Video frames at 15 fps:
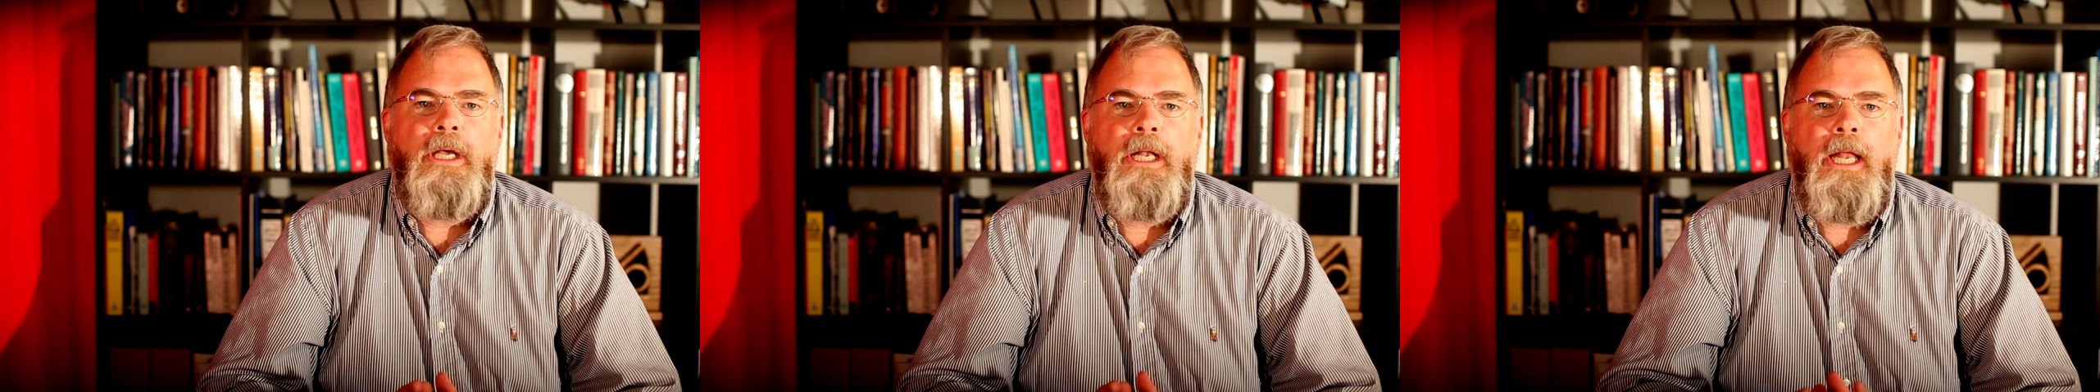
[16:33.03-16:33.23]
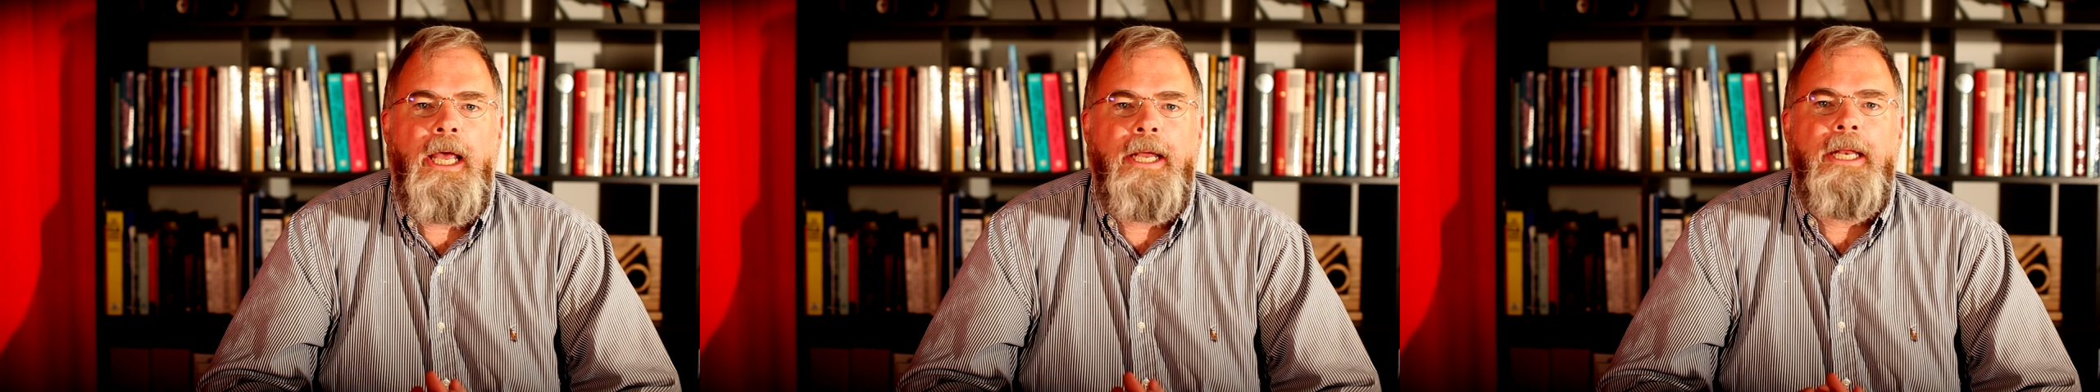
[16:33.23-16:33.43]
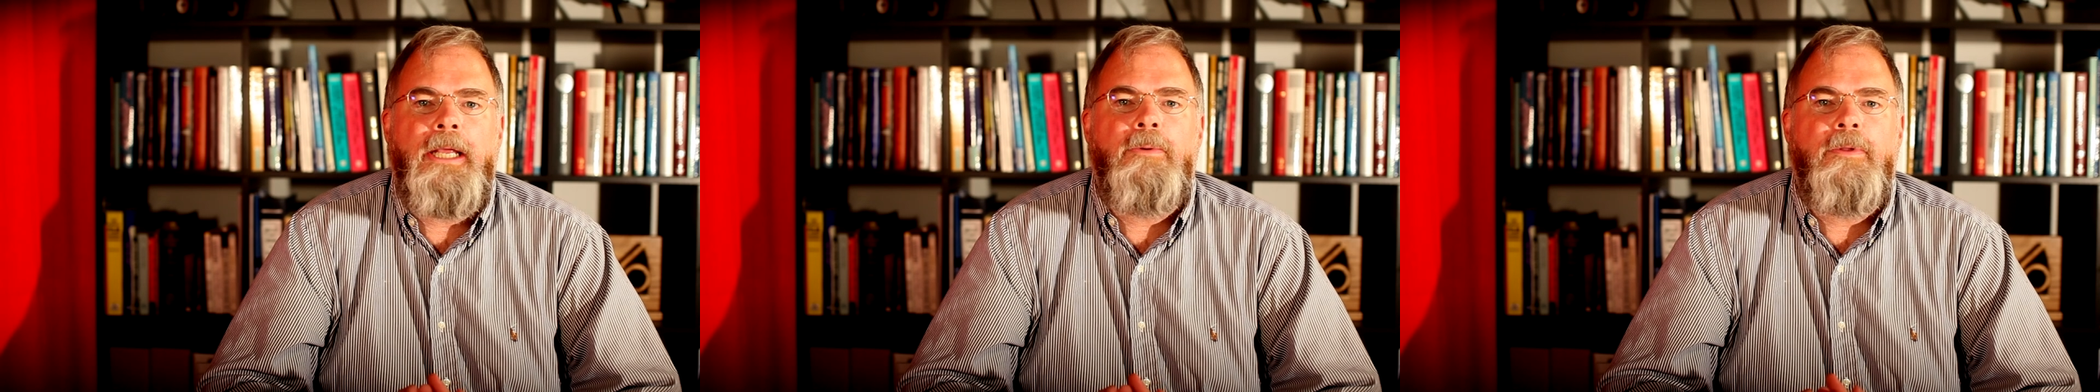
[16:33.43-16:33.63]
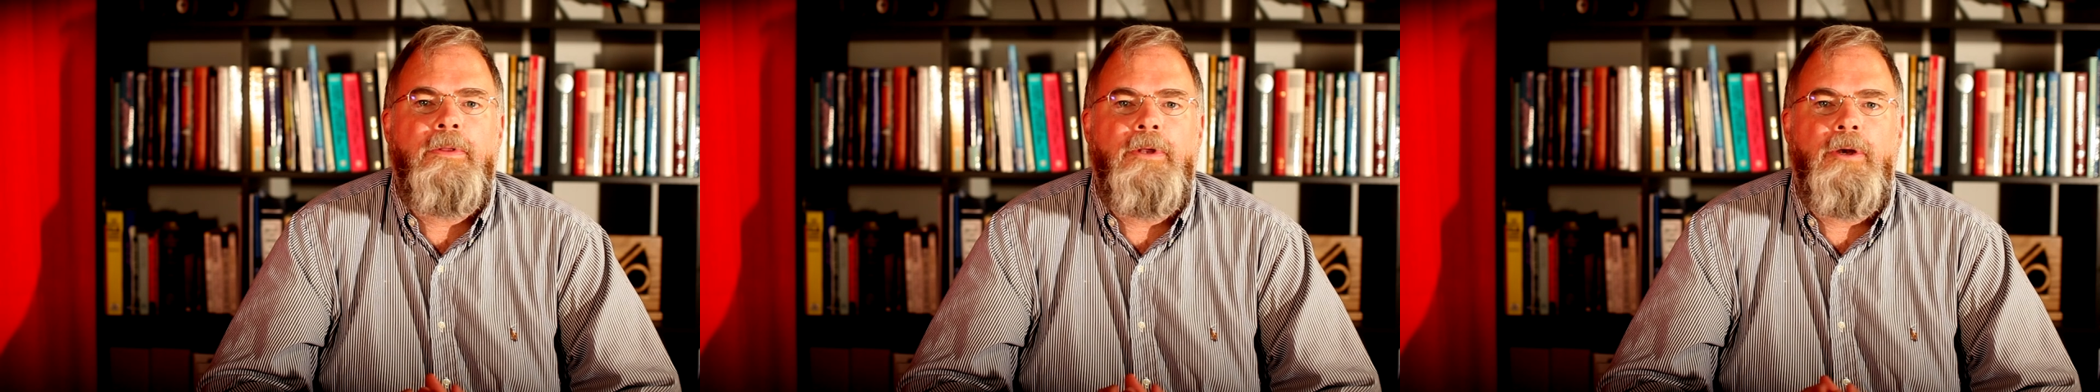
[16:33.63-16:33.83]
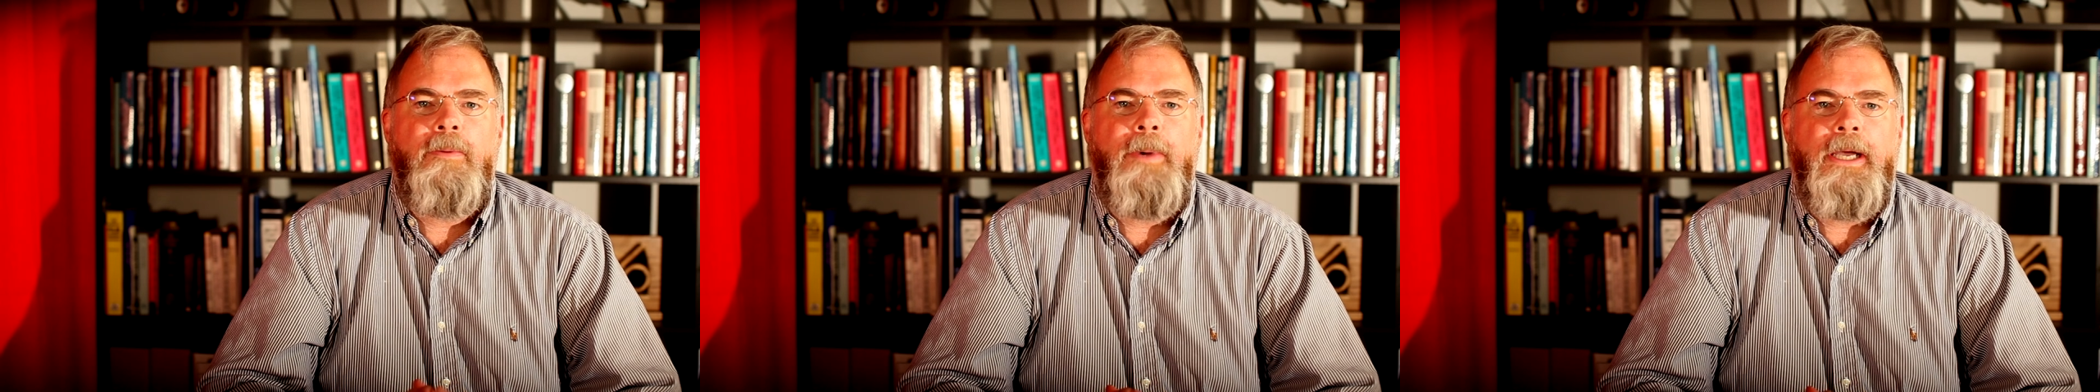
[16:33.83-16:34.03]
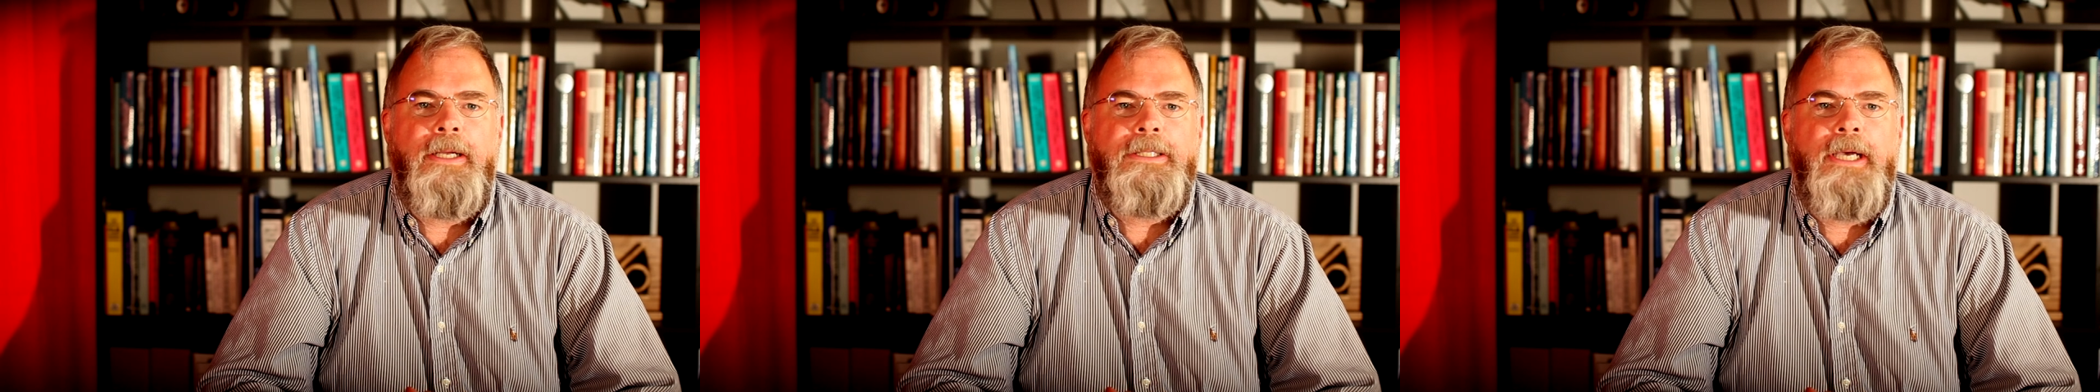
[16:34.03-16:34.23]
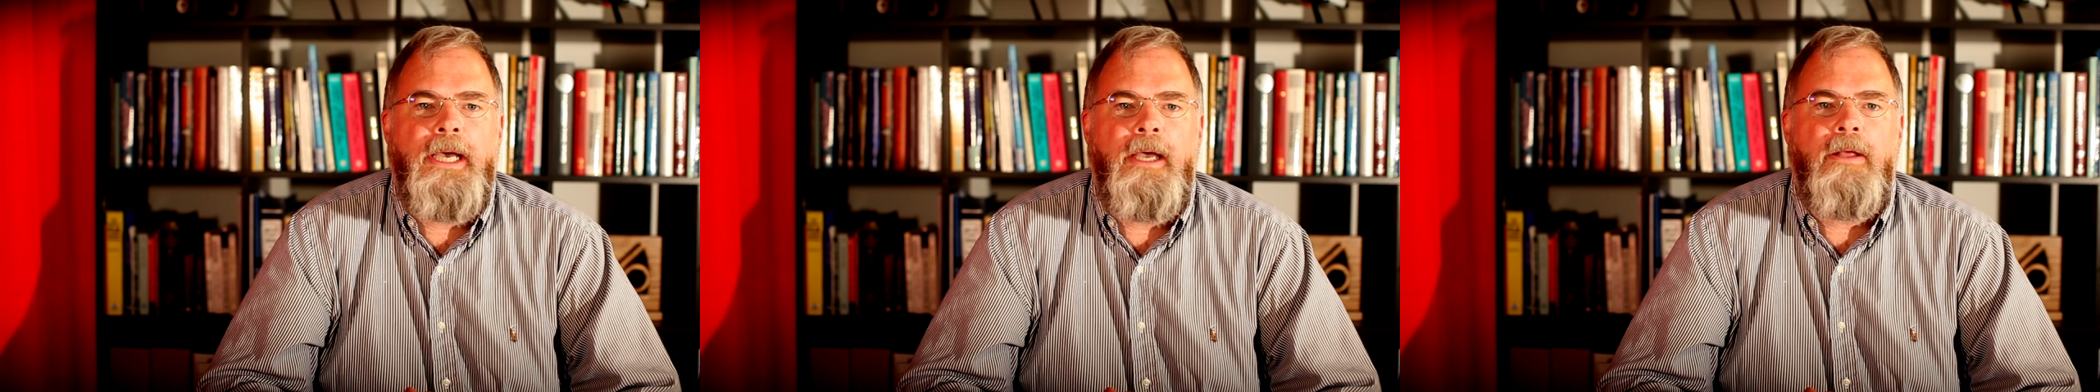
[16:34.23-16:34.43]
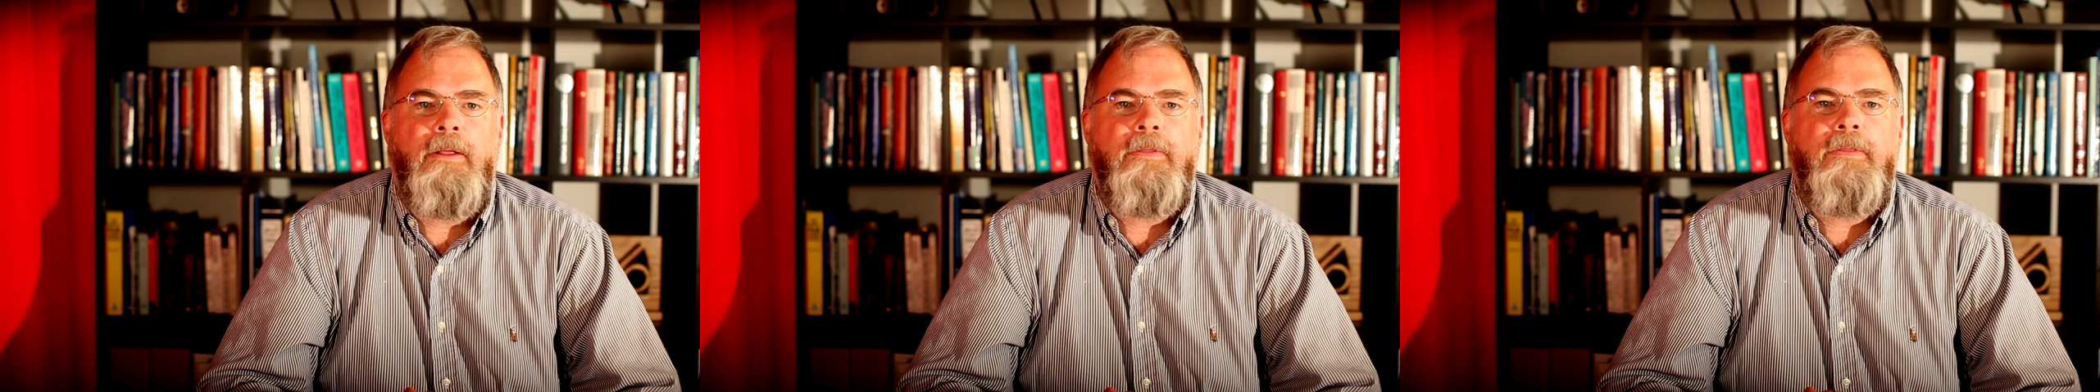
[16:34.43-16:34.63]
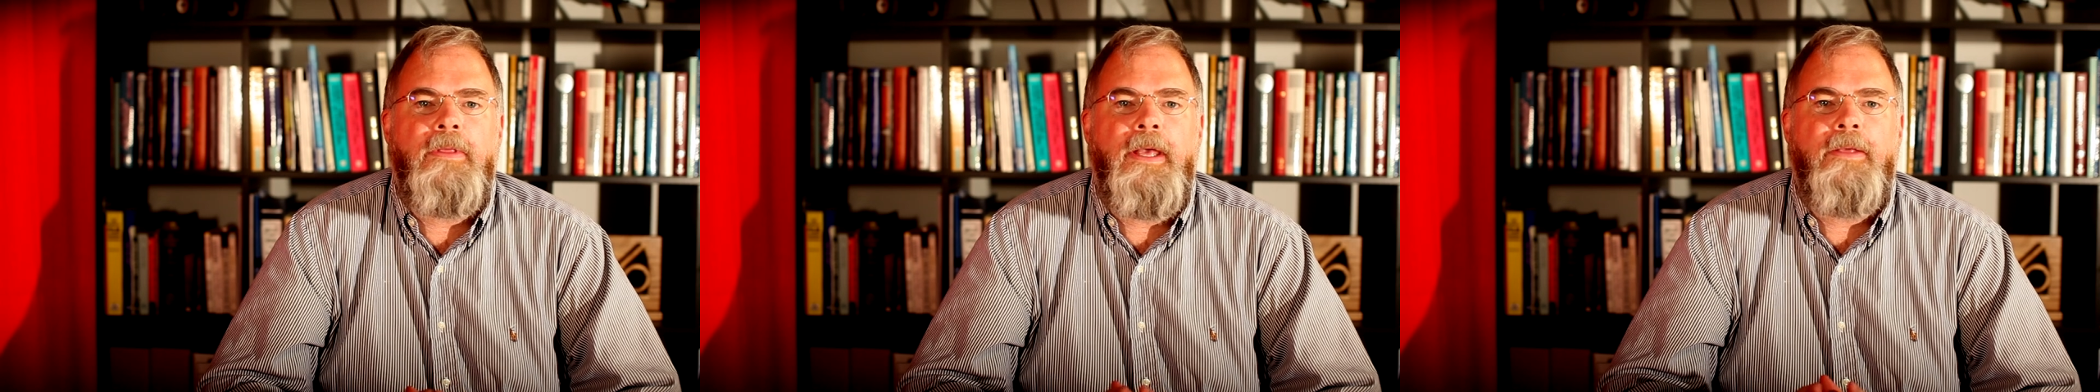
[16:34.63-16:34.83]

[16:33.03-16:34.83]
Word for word: colliding with nearby tiles